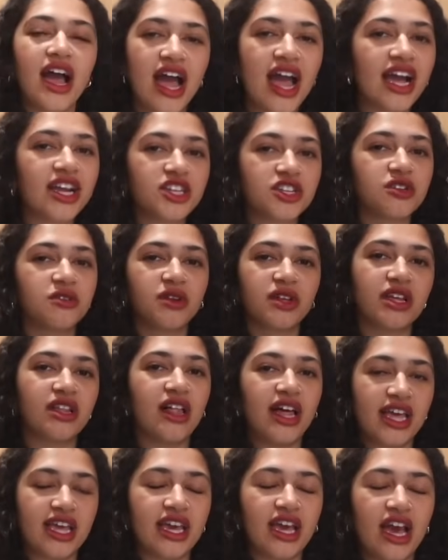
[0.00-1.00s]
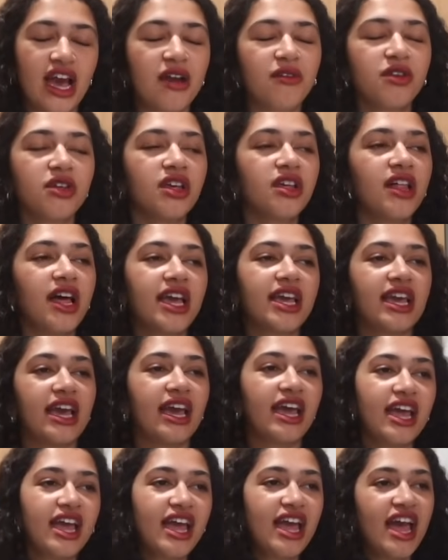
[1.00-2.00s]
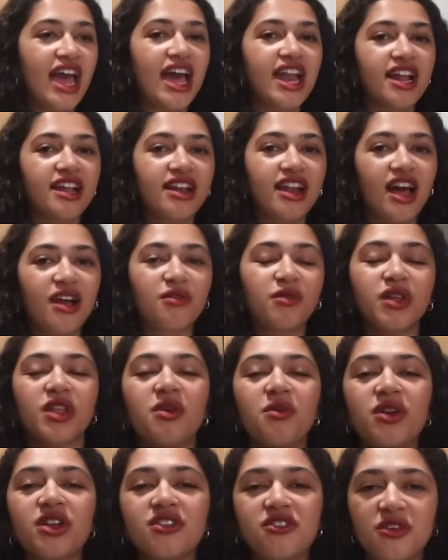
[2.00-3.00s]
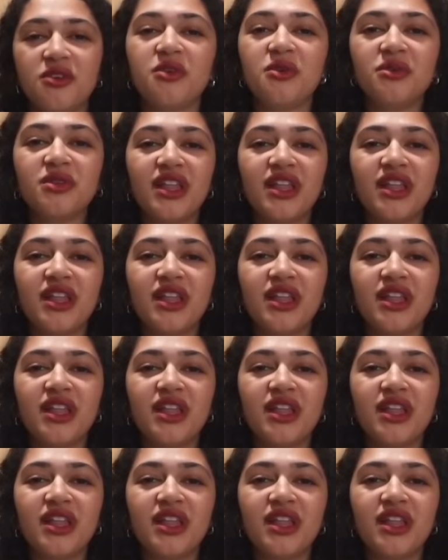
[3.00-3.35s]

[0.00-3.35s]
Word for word: I actually really like it. I really like it. And it, I really want to do,